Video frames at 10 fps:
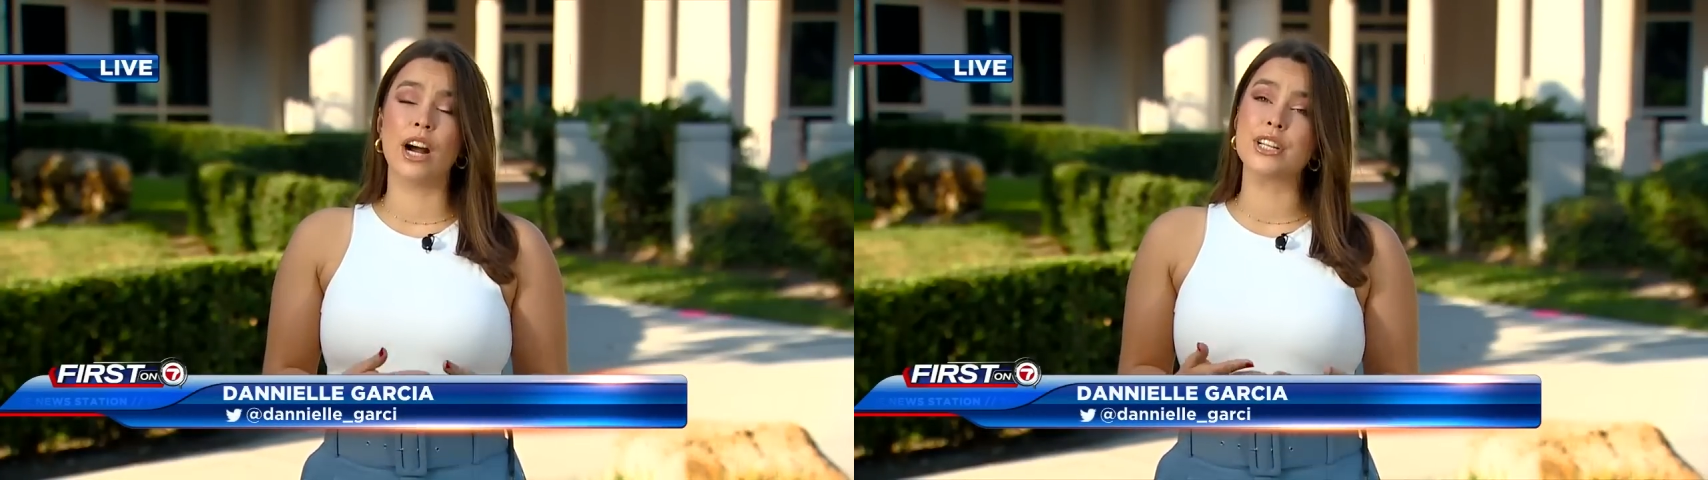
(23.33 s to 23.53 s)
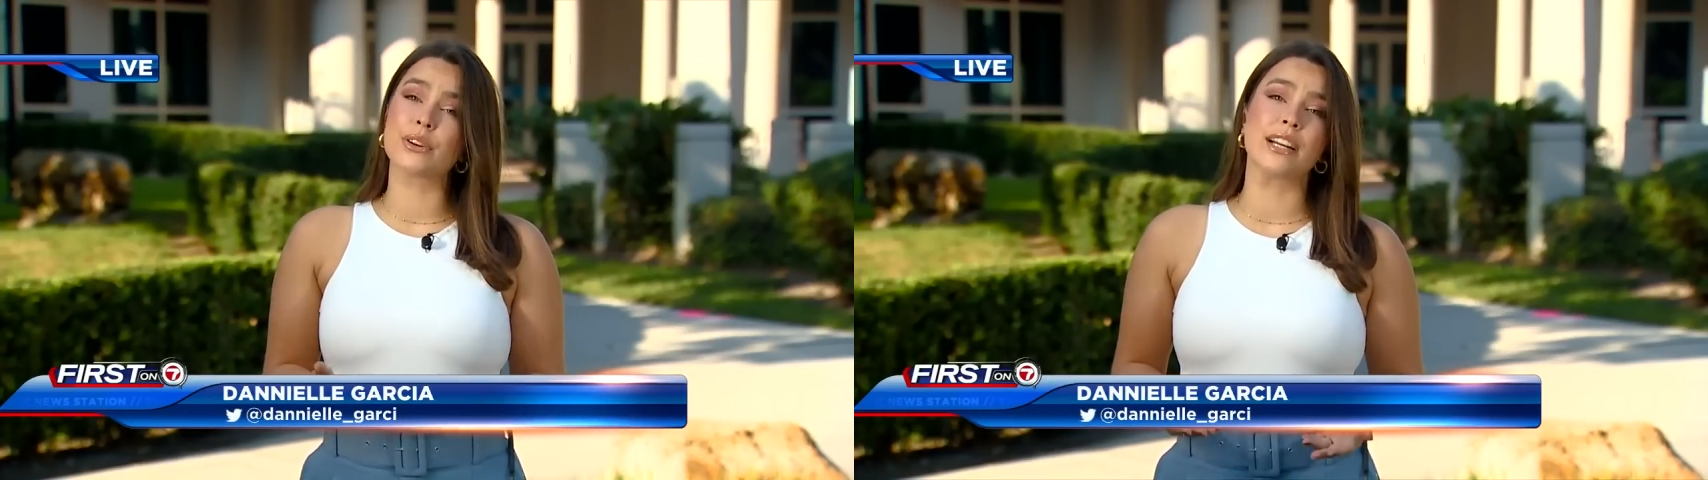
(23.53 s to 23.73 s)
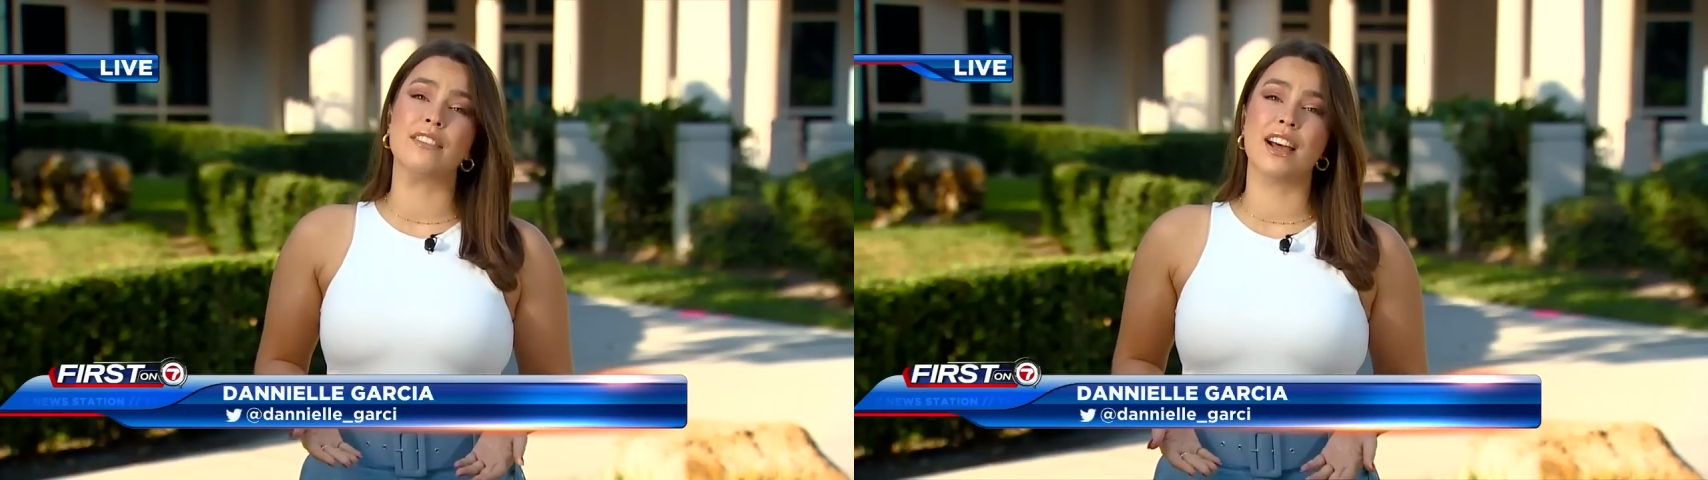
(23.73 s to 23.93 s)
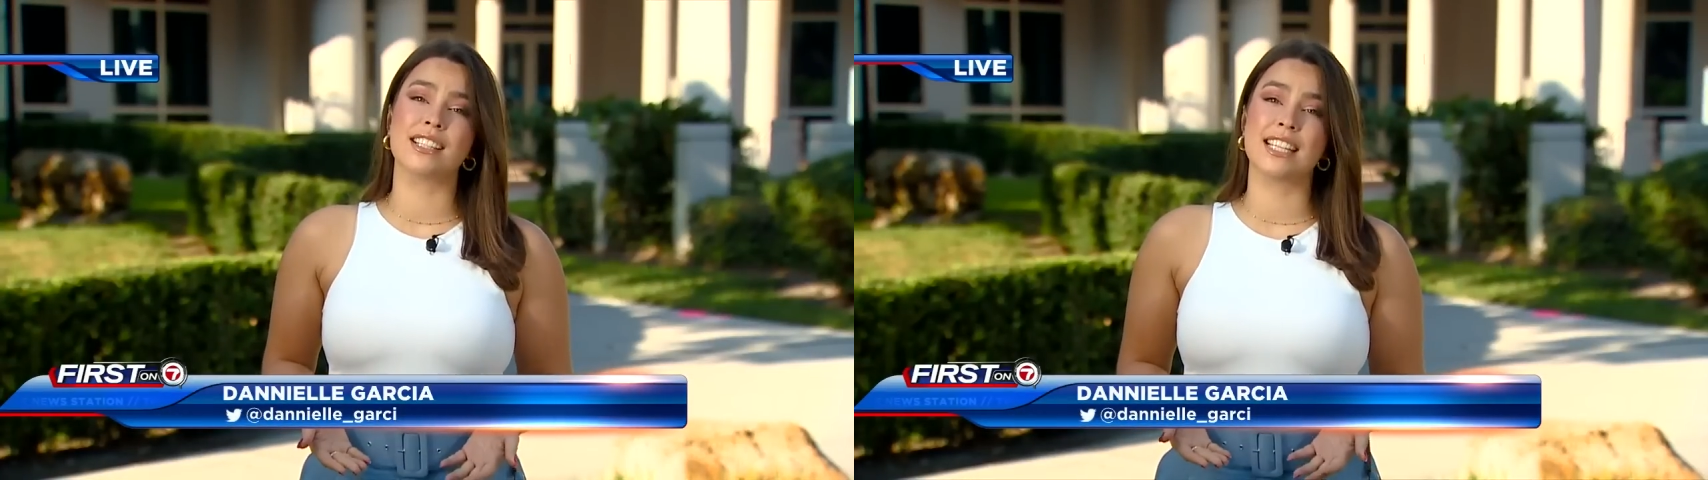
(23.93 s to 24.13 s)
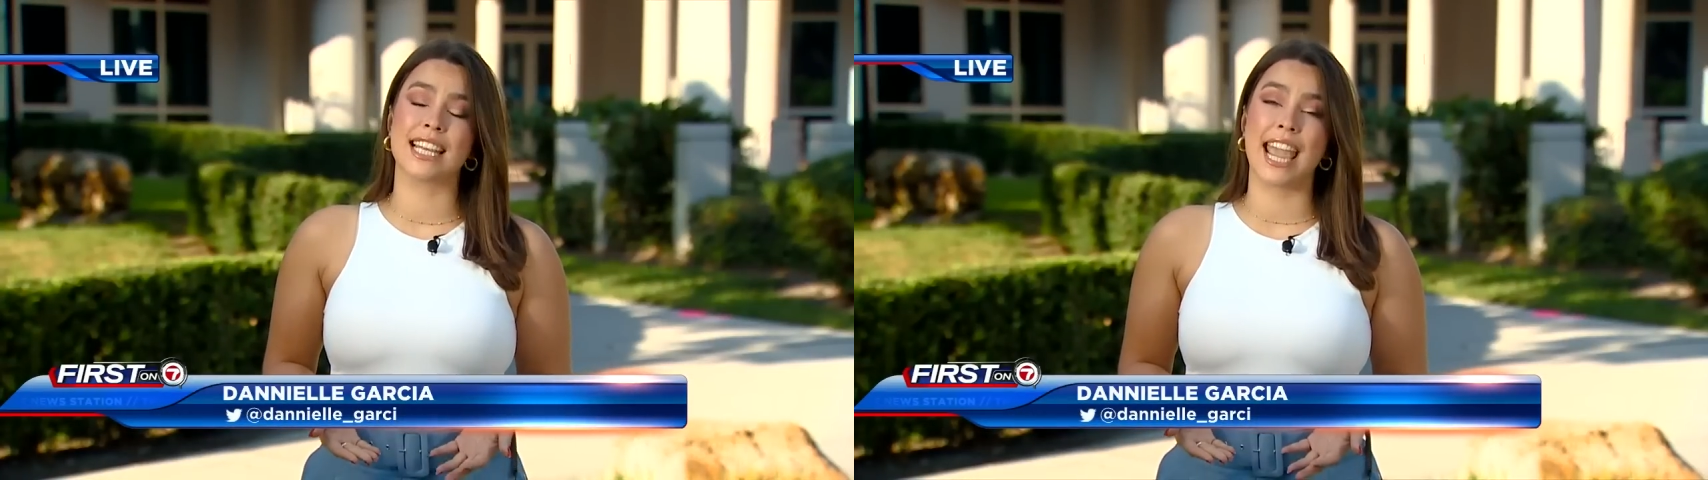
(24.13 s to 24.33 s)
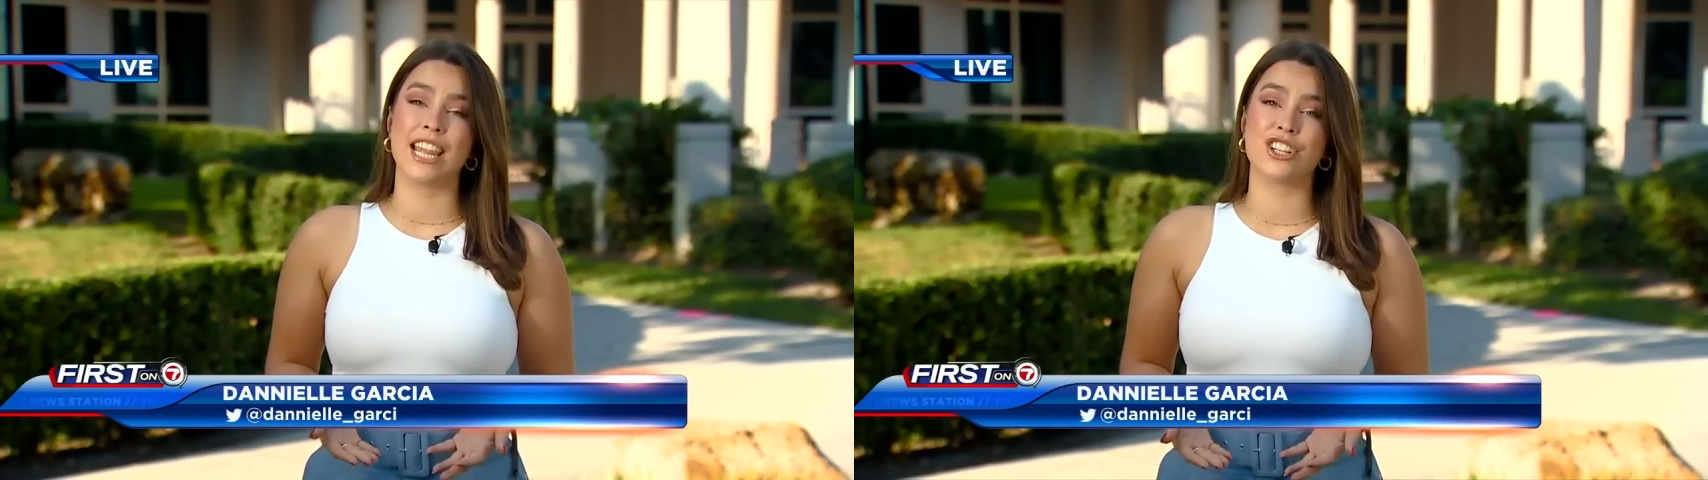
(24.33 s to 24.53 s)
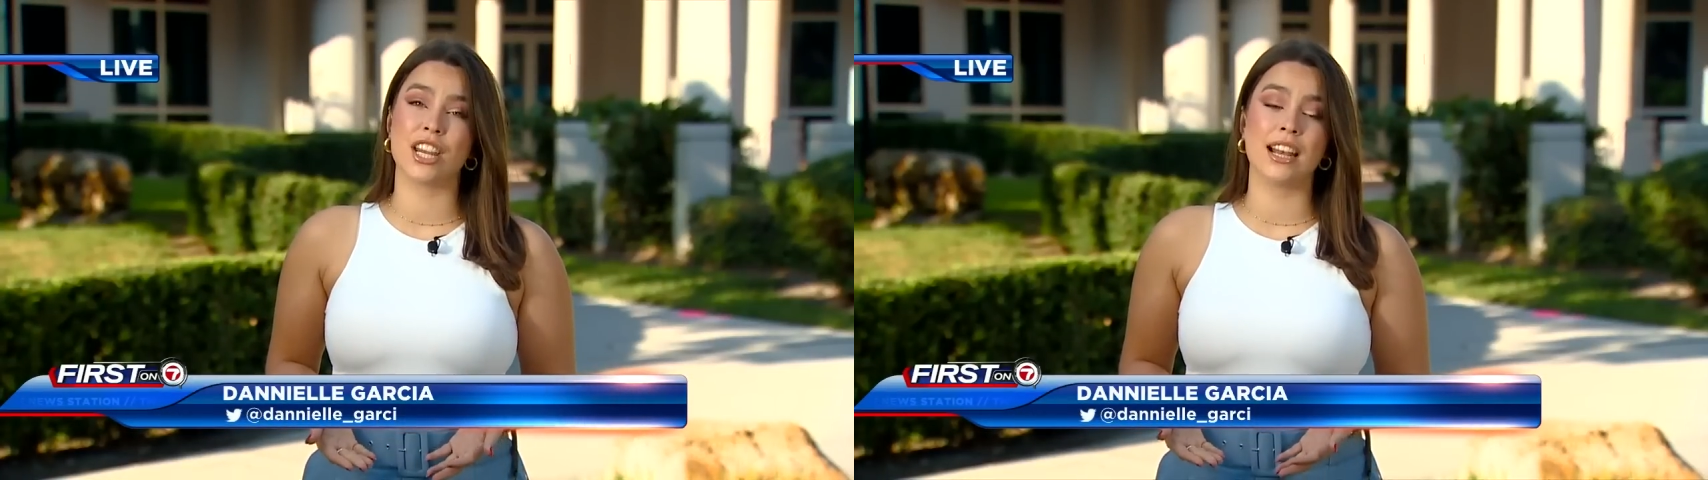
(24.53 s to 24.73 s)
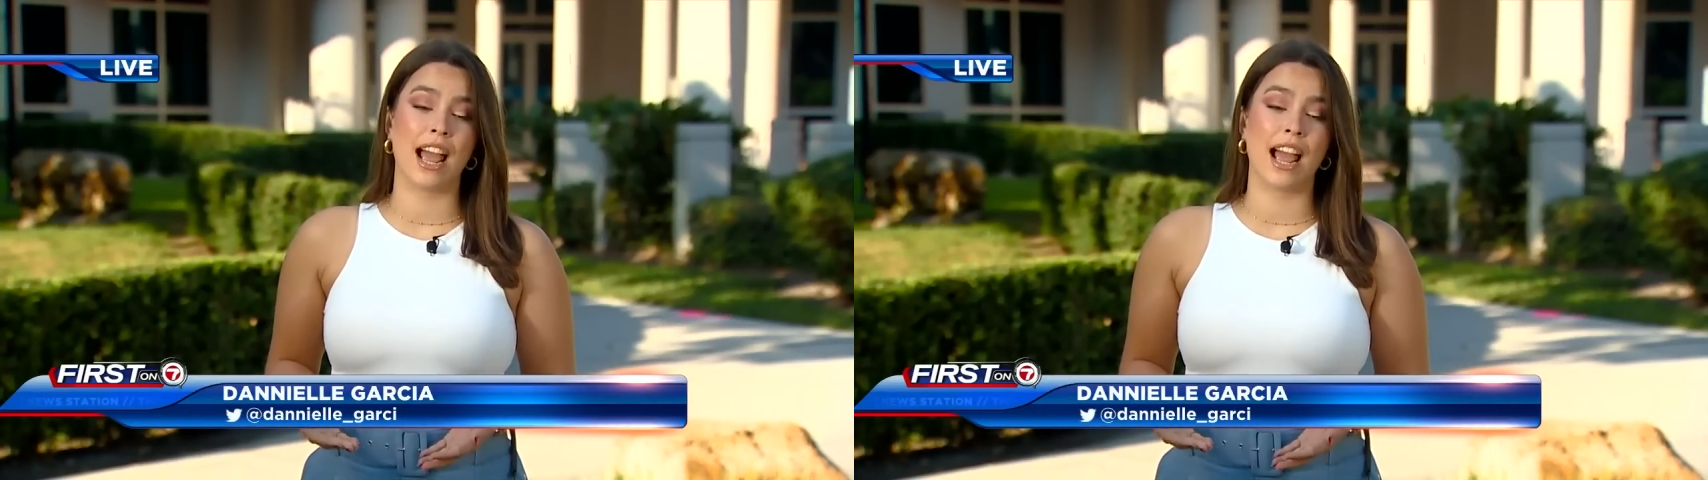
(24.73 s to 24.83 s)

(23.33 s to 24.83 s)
under investigation